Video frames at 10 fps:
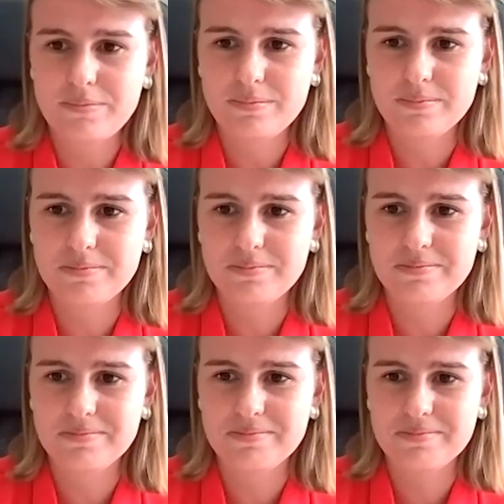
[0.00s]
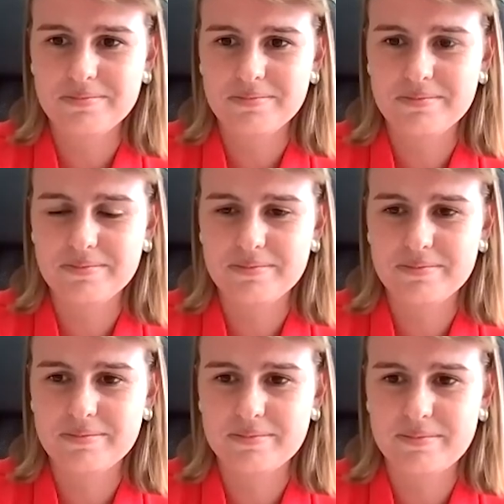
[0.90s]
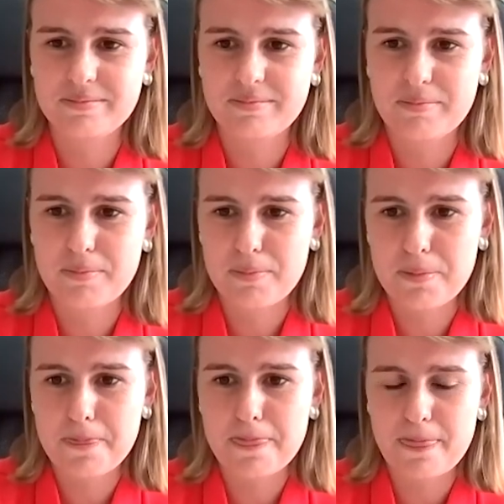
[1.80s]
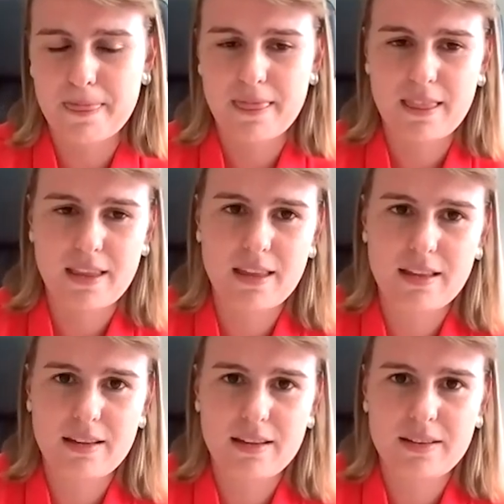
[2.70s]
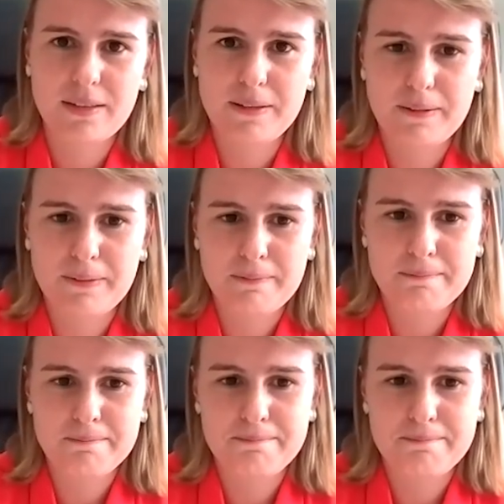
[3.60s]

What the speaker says: The person shown says nothing.